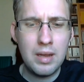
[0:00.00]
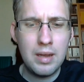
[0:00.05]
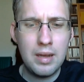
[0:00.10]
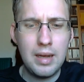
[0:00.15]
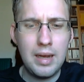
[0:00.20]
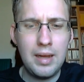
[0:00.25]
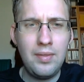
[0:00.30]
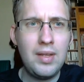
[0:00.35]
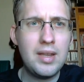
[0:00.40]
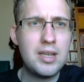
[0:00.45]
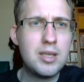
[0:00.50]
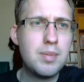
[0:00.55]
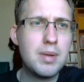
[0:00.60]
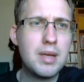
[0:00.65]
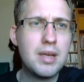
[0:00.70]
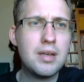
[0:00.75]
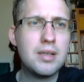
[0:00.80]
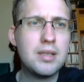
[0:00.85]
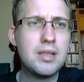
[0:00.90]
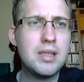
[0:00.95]
and that's
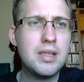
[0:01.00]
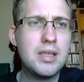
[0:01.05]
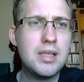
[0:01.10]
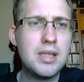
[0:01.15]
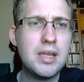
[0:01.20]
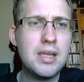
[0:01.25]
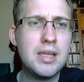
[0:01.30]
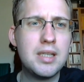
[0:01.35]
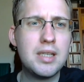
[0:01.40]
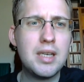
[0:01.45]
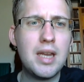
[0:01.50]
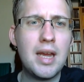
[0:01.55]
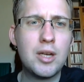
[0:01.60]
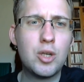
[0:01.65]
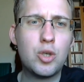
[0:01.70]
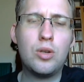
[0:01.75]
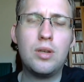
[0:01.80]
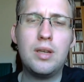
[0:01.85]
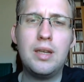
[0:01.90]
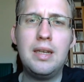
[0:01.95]
because it's it's
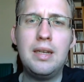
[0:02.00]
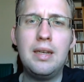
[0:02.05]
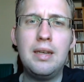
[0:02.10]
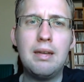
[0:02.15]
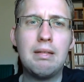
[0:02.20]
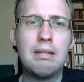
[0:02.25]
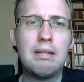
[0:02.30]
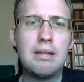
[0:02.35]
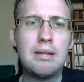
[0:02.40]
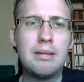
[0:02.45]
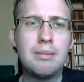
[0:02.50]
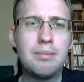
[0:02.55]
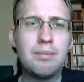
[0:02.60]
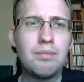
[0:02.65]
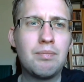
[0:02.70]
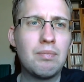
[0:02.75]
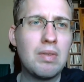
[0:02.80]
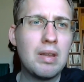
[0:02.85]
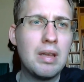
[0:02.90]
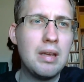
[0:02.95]
actually um,
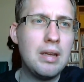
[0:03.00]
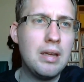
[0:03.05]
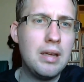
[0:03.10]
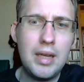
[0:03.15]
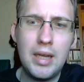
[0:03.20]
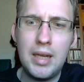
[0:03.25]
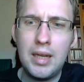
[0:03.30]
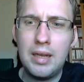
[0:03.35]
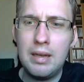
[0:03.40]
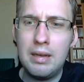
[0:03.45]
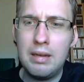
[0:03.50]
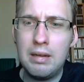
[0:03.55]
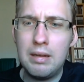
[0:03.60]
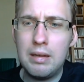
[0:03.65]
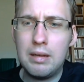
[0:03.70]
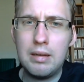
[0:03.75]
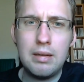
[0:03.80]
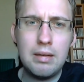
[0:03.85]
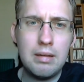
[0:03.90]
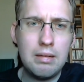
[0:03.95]
a
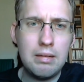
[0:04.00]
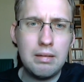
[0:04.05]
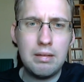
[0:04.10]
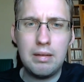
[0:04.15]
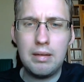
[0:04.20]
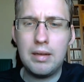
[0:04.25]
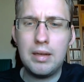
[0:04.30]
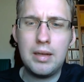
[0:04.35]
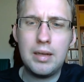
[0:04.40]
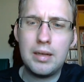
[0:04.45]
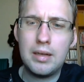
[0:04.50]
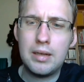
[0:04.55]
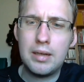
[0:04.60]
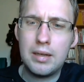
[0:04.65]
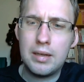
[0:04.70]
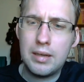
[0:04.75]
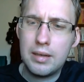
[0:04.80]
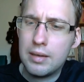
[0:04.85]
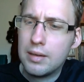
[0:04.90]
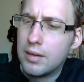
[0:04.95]

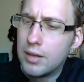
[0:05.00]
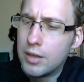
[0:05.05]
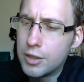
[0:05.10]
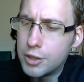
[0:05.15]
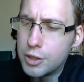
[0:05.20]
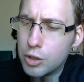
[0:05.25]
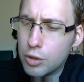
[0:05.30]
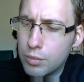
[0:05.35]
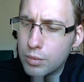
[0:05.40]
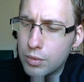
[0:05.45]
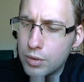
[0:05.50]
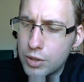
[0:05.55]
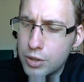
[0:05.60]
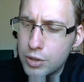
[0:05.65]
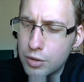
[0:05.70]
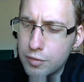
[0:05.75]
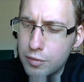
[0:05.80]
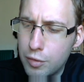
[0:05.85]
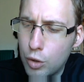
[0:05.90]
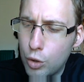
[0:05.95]
uh, so,
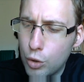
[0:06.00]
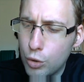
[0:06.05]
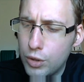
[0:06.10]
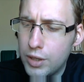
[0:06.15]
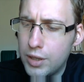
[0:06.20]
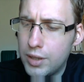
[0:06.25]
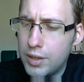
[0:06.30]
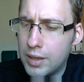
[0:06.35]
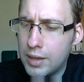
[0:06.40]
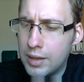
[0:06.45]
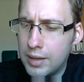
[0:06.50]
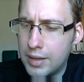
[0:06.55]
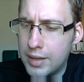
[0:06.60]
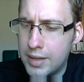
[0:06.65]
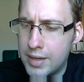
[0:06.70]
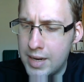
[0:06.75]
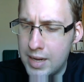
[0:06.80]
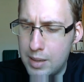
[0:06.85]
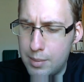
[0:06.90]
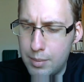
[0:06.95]
sort of hooded
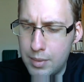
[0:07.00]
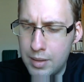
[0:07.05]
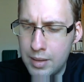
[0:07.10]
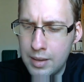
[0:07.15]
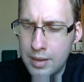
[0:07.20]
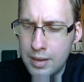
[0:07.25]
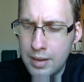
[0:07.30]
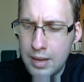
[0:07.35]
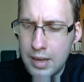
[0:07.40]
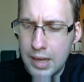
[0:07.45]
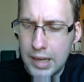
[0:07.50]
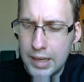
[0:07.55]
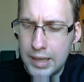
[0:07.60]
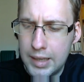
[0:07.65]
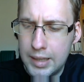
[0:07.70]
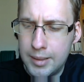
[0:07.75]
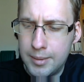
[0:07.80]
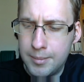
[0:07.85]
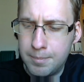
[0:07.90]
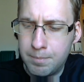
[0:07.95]
nib.
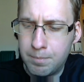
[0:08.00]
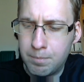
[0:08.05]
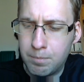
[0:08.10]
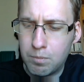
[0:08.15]
Um,